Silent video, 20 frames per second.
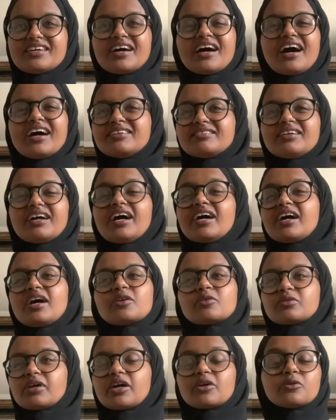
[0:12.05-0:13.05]

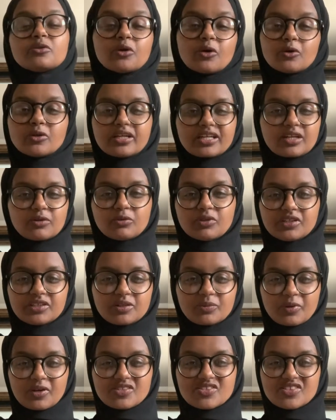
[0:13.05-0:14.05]
don't know, like it really
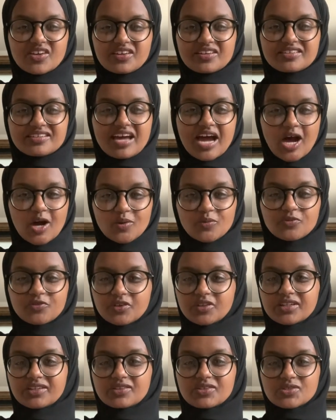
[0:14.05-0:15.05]
depends on how I'm
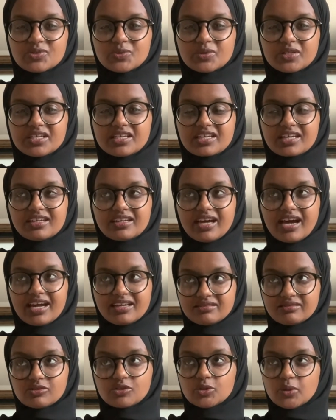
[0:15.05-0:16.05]
feeling this week, and
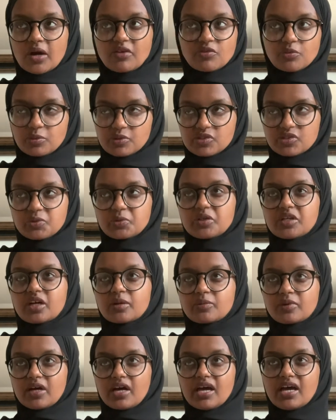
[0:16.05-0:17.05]
I do have a busy week up
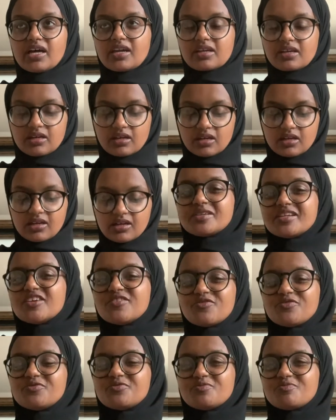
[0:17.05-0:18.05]
ahead.
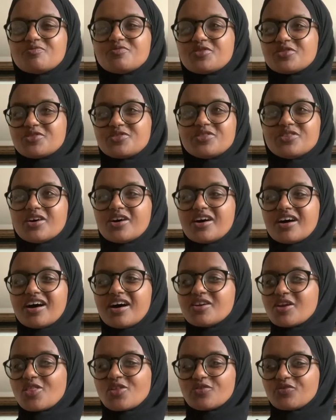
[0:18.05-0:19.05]
If
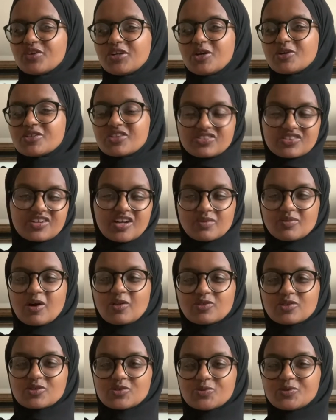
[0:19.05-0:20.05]
another video doesn't come out
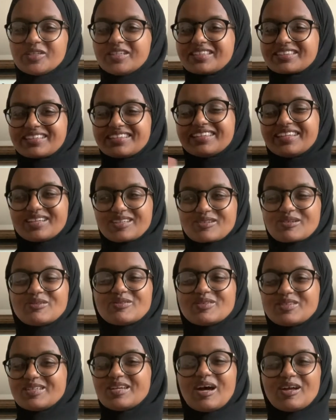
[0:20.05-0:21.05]
this week, then like
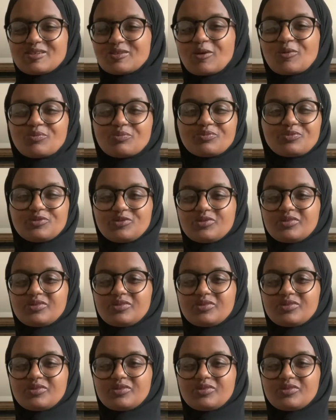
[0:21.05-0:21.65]
yeah, don't